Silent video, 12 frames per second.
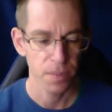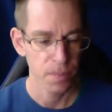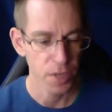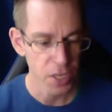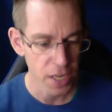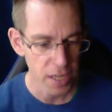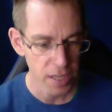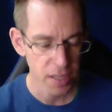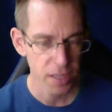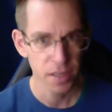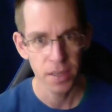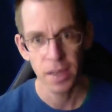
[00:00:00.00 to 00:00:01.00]

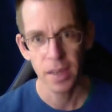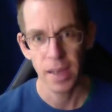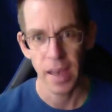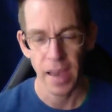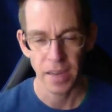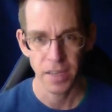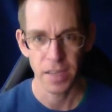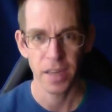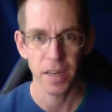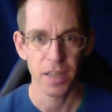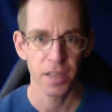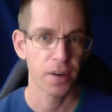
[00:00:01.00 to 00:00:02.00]
machines acting
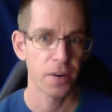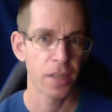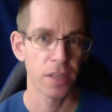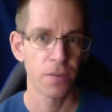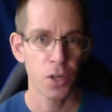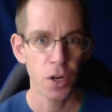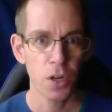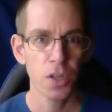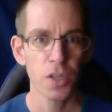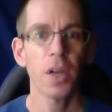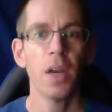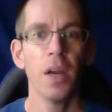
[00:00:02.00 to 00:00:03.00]
in a series of
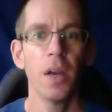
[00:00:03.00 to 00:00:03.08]
jerks.